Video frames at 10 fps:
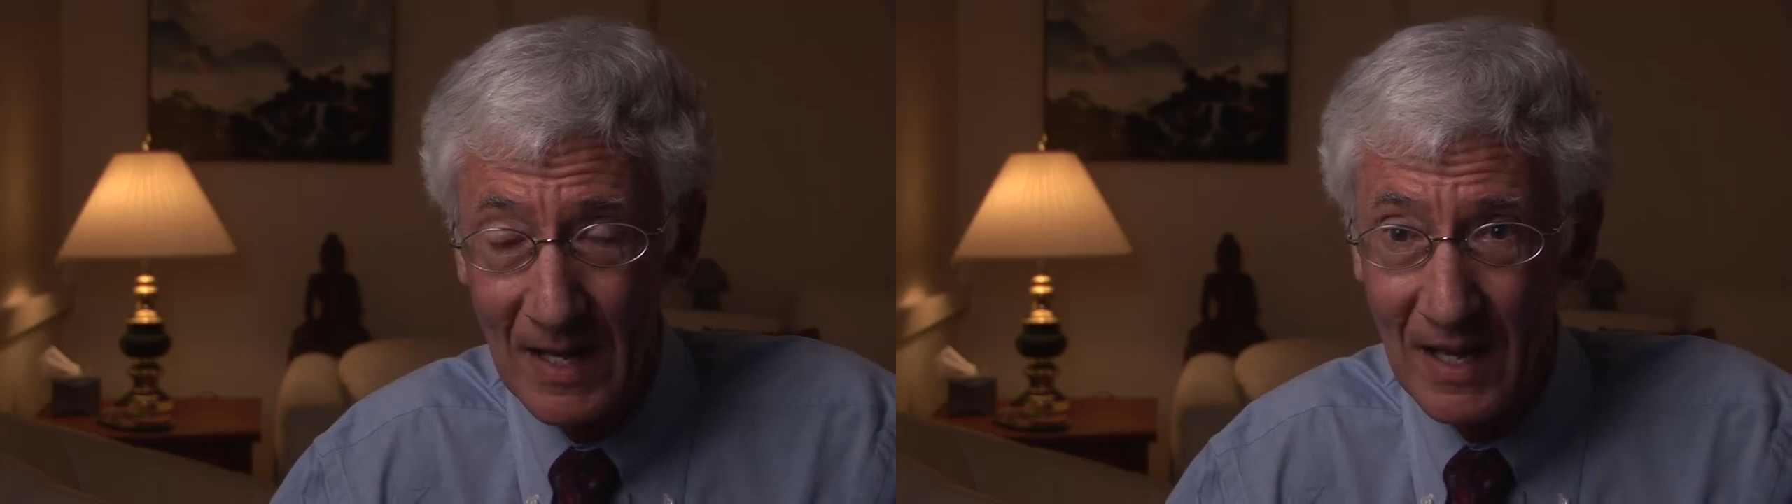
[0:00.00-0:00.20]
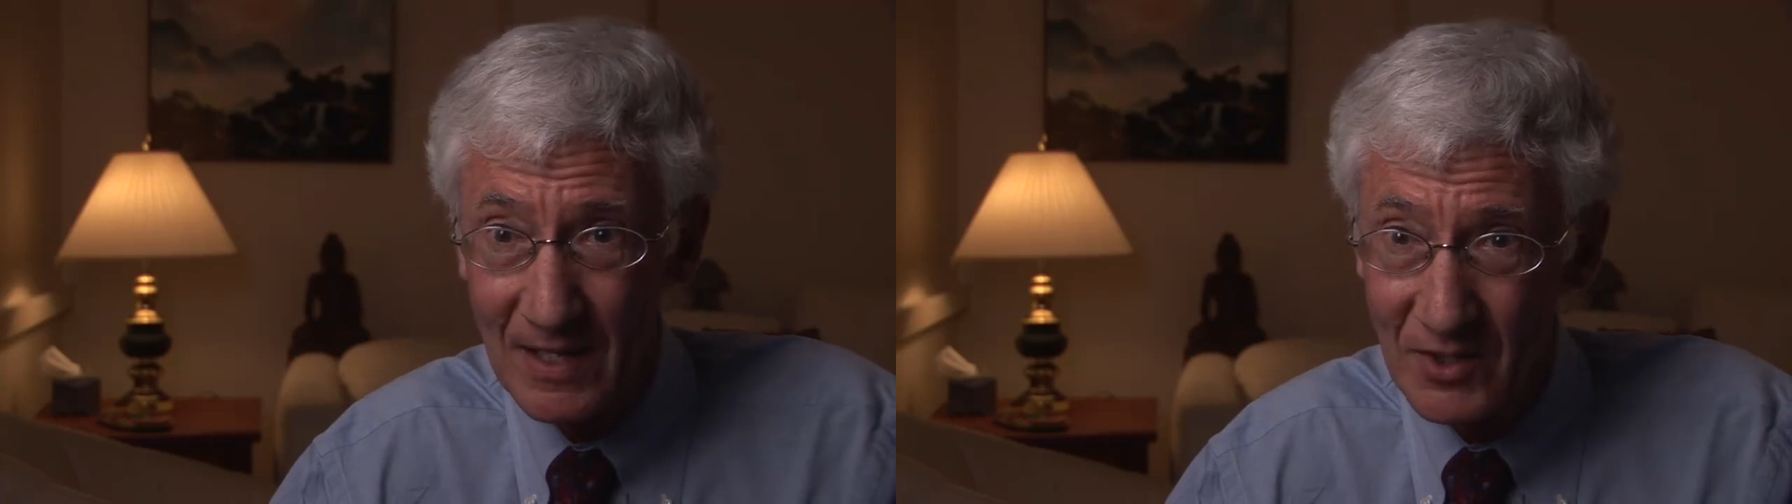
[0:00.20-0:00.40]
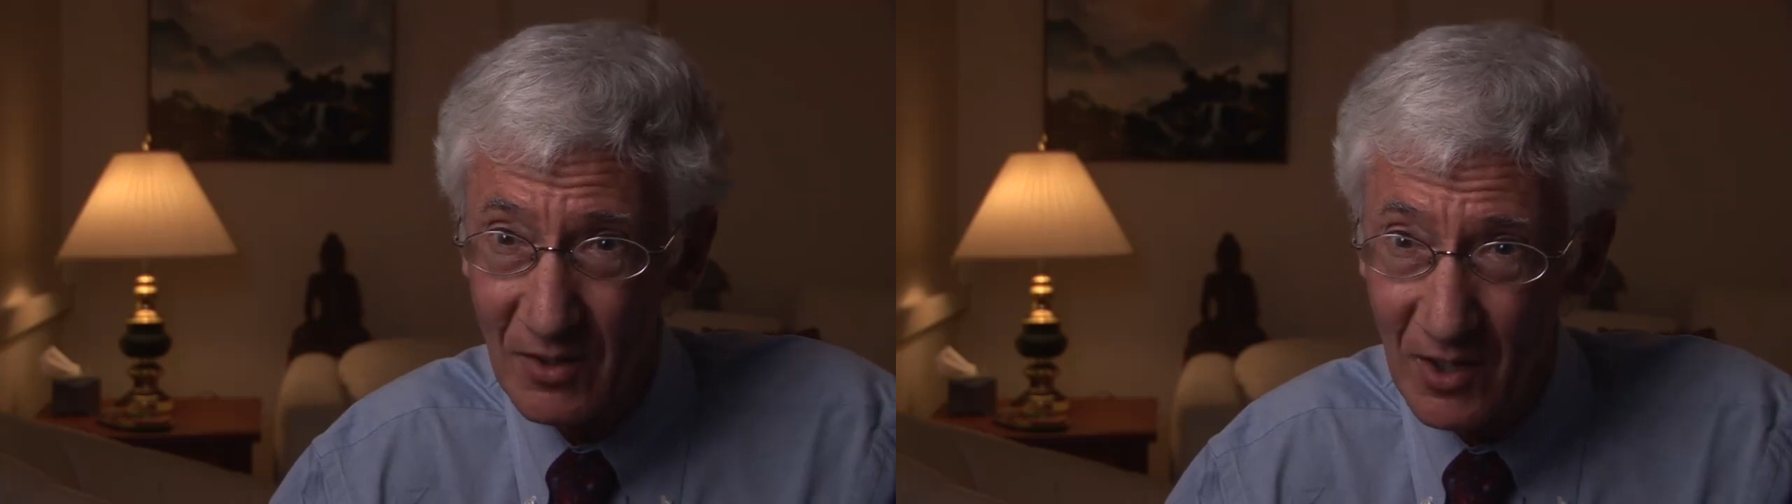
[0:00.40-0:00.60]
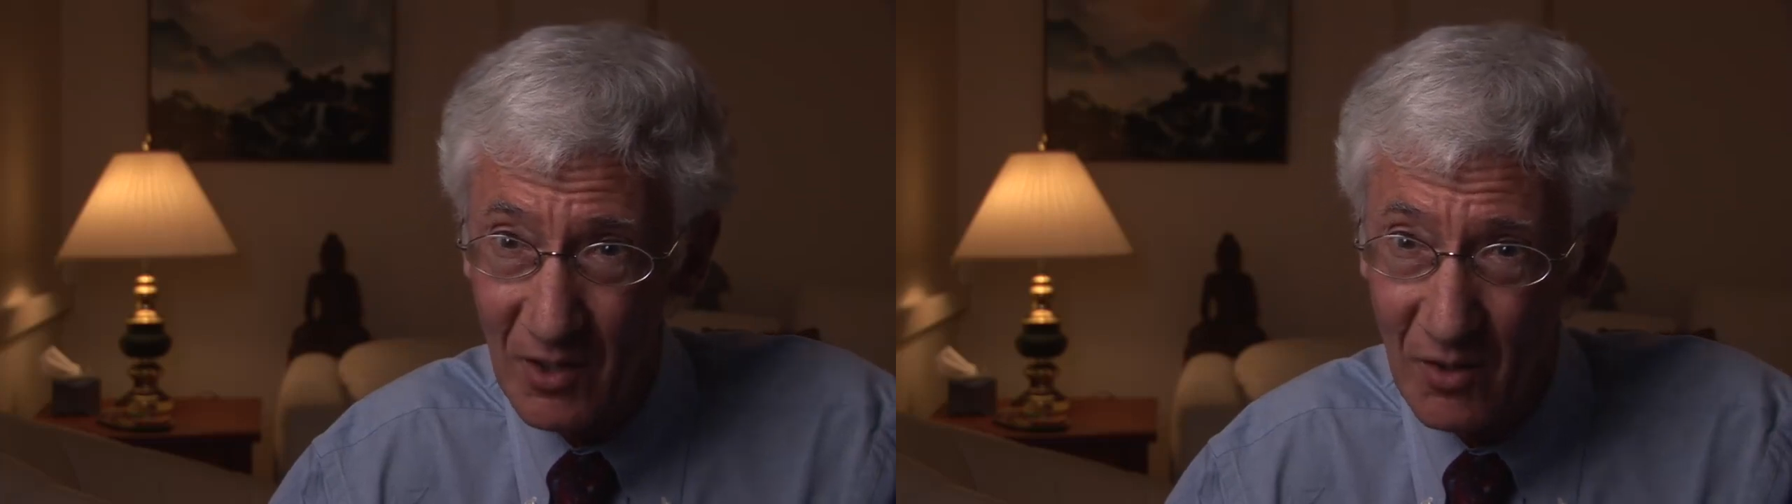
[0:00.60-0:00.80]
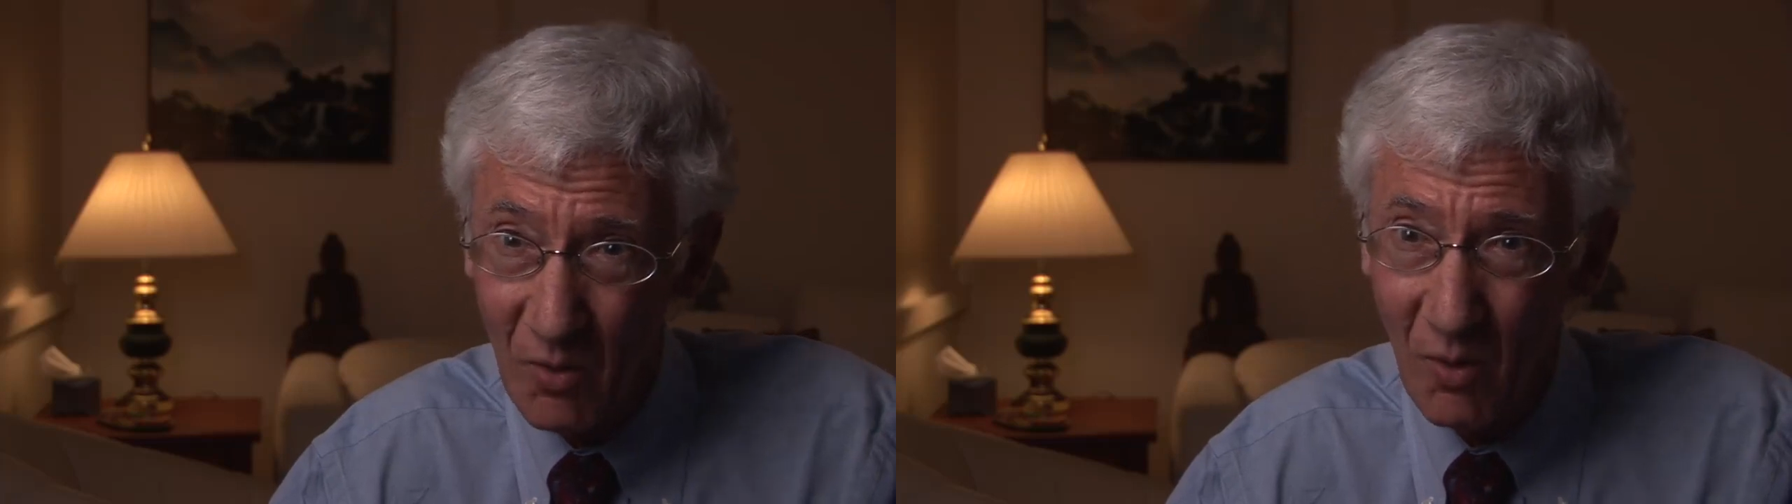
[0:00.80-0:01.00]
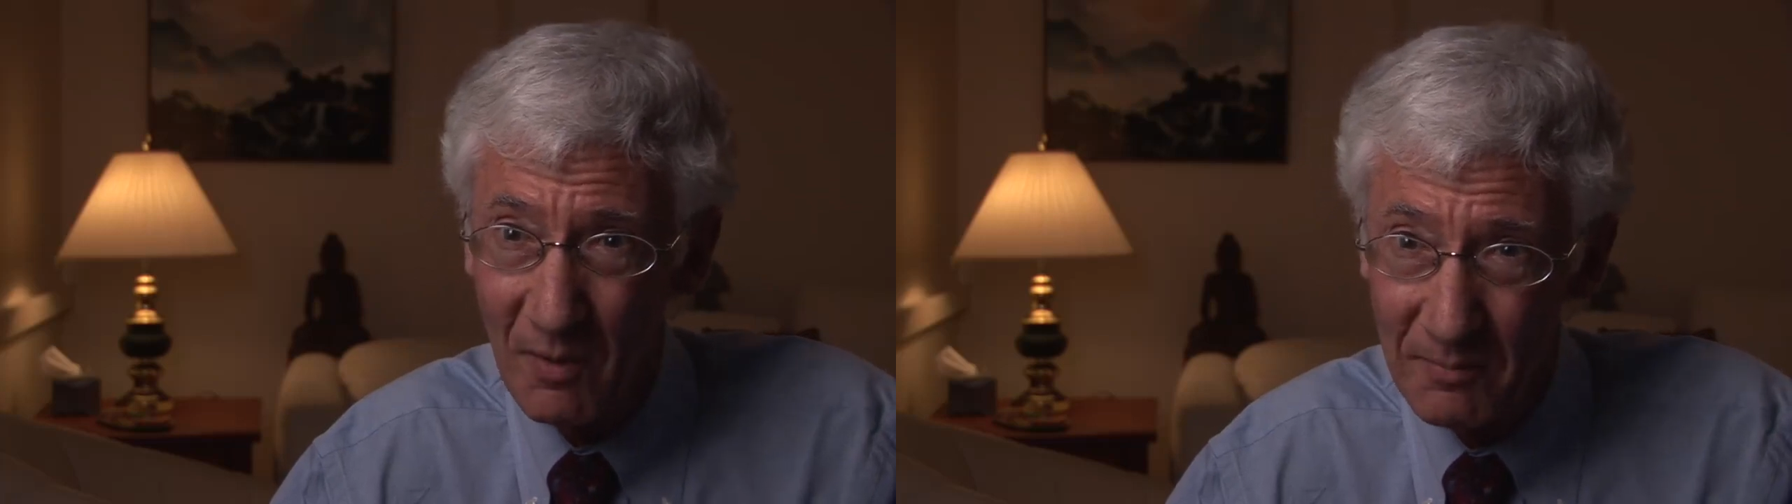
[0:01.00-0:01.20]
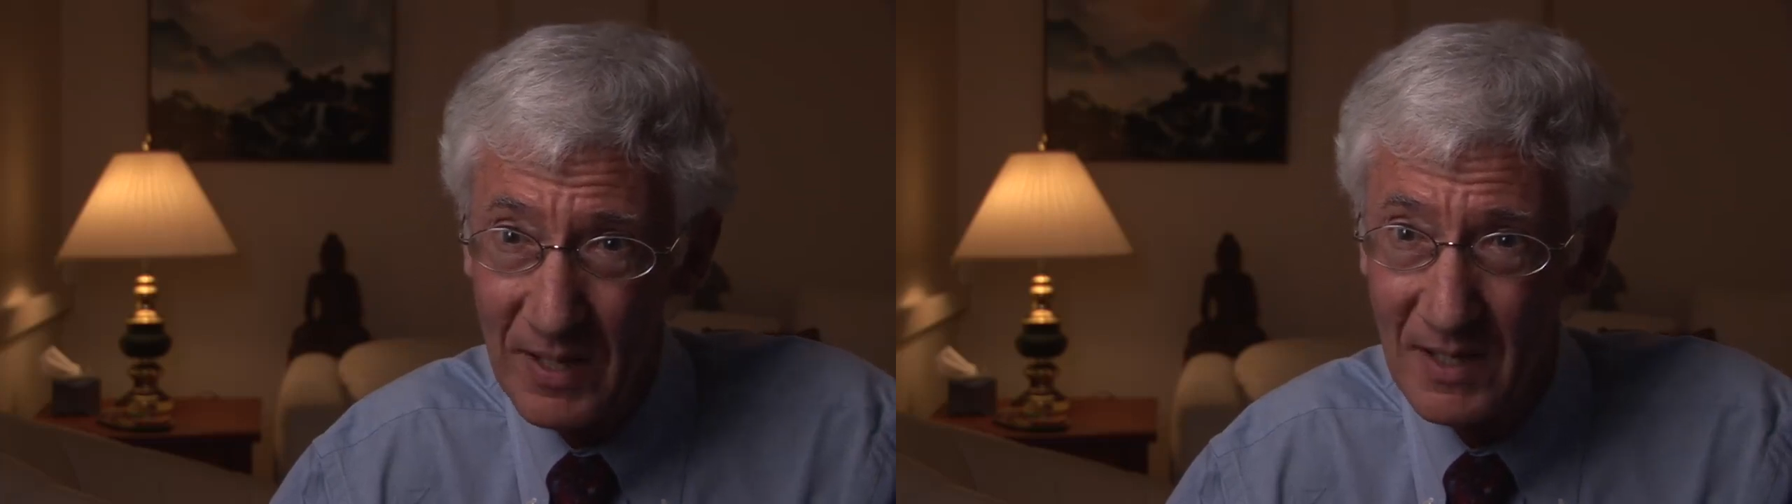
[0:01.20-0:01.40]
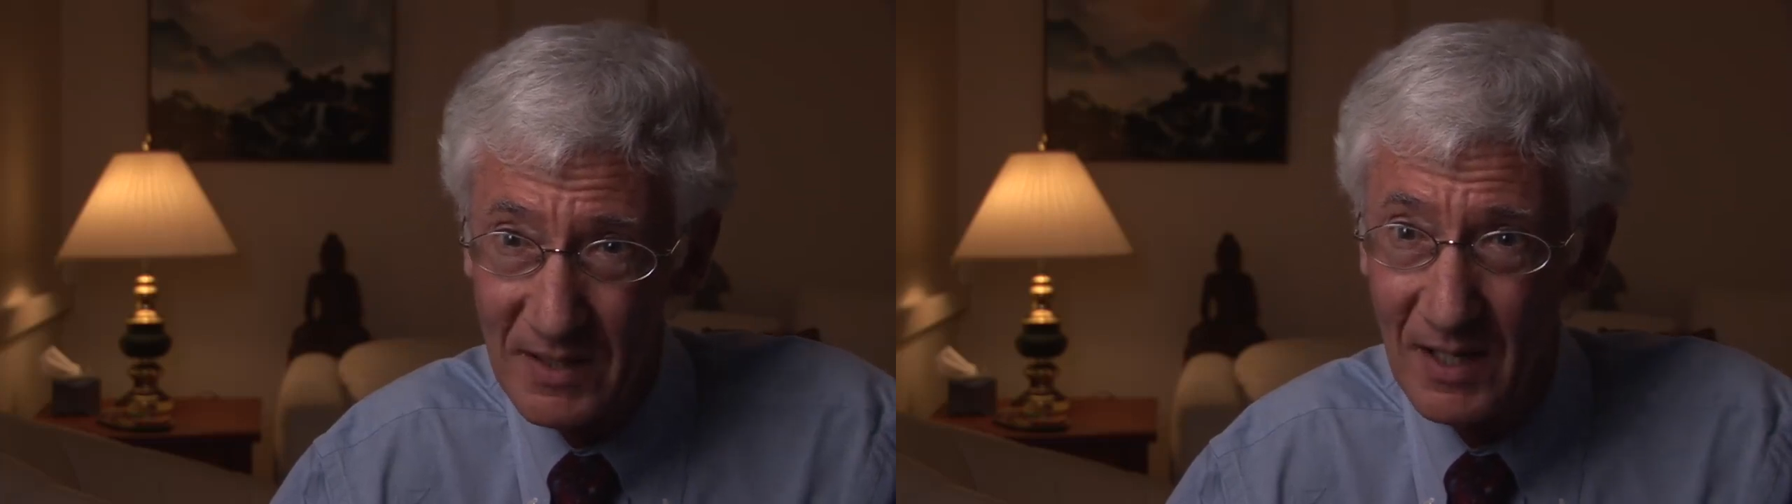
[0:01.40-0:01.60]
And so the core piece